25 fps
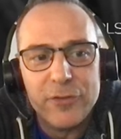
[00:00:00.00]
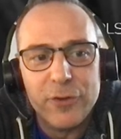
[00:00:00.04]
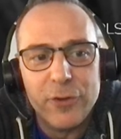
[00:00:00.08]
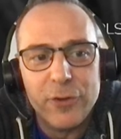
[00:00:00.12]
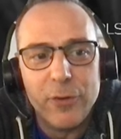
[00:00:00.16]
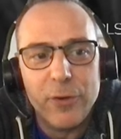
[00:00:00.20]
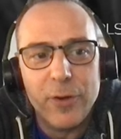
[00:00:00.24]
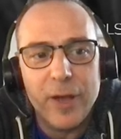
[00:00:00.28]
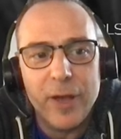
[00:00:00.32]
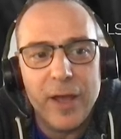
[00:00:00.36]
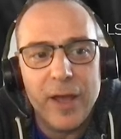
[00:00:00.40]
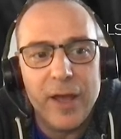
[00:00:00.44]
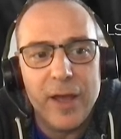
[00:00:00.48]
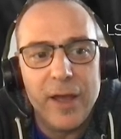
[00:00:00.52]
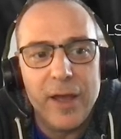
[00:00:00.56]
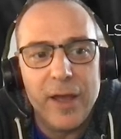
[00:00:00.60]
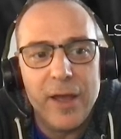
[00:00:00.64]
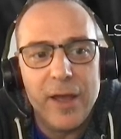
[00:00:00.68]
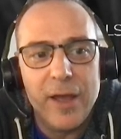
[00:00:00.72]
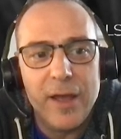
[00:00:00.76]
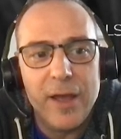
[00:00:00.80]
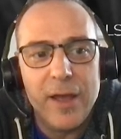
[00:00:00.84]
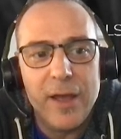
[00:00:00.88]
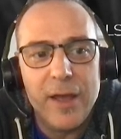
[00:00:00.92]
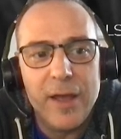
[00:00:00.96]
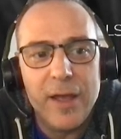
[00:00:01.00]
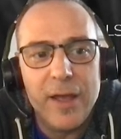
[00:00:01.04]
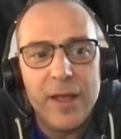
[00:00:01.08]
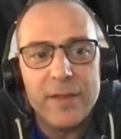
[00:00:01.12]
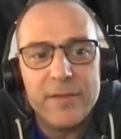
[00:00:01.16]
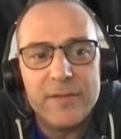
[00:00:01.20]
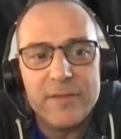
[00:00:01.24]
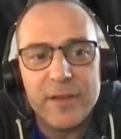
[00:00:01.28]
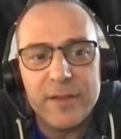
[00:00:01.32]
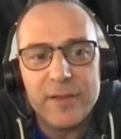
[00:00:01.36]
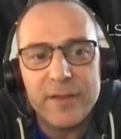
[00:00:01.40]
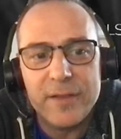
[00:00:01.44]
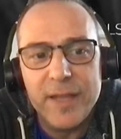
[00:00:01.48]
So
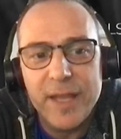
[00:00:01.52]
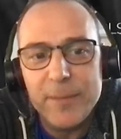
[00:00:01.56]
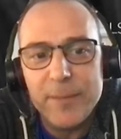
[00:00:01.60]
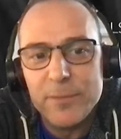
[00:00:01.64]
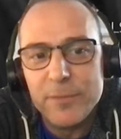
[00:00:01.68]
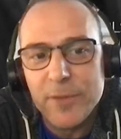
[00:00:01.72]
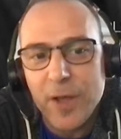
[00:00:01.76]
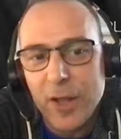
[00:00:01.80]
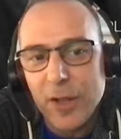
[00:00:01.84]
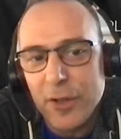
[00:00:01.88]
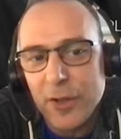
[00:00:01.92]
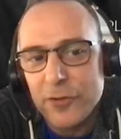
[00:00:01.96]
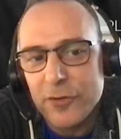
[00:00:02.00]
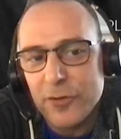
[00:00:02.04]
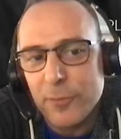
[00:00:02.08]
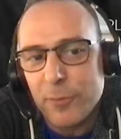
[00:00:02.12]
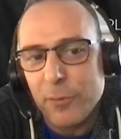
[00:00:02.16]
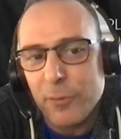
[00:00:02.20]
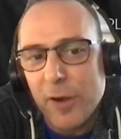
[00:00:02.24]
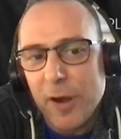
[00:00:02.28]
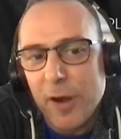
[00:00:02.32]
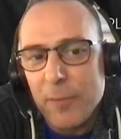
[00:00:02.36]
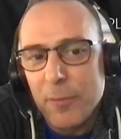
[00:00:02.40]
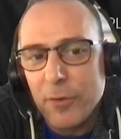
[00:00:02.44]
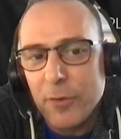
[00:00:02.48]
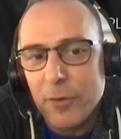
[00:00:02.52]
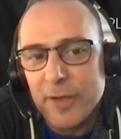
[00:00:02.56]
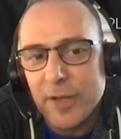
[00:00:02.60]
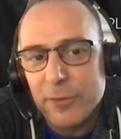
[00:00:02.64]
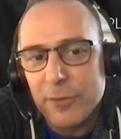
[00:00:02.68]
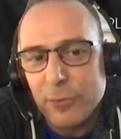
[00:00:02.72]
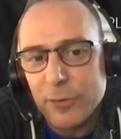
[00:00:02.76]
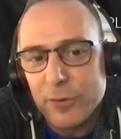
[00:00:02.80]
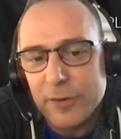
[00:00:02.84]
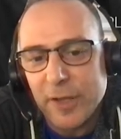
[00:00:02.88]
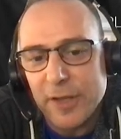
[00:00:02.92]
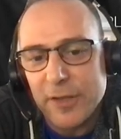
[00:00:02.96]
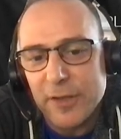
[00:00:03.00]
it's a deep knowledge of programmable
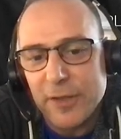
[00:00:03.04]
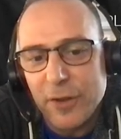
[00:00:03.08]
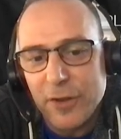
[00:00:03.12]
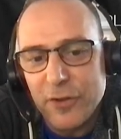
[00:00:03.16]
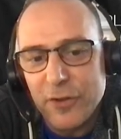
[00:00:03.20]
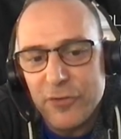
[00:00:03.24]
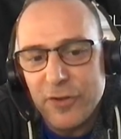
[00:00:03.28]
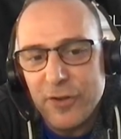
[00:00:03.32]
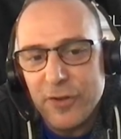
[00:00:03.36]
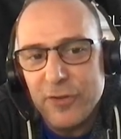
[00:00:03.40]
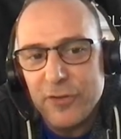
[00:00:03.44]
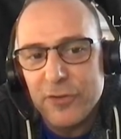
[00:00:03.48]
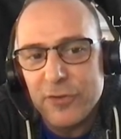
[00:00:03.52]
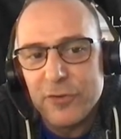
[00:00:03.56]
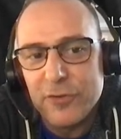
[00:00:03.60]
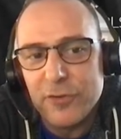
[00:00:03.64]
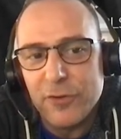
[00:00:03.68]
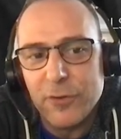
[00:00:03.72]
network technology.